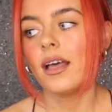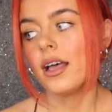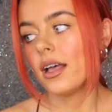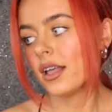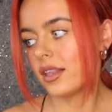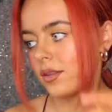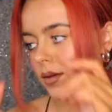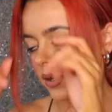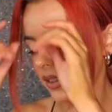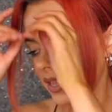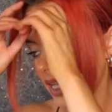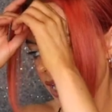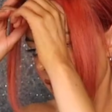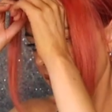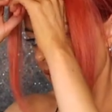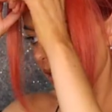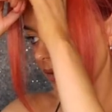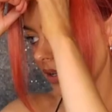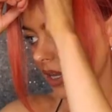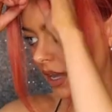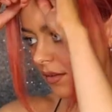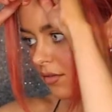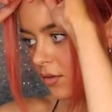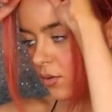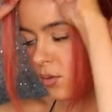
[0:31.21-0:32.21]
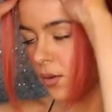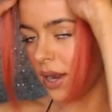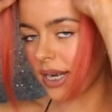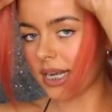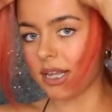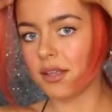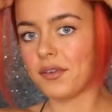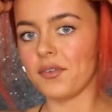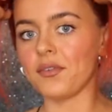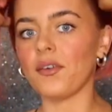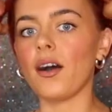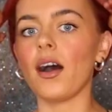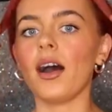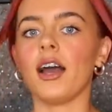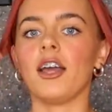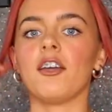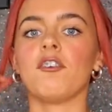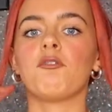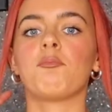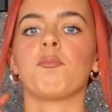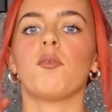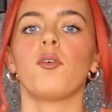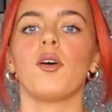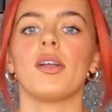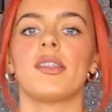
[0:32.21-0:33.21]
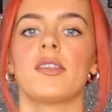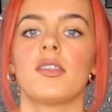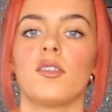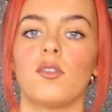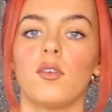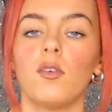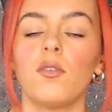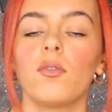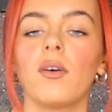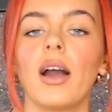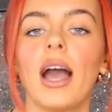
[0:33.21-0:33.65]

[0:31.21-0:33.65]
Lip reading: So I think I only have 25, but it's enough.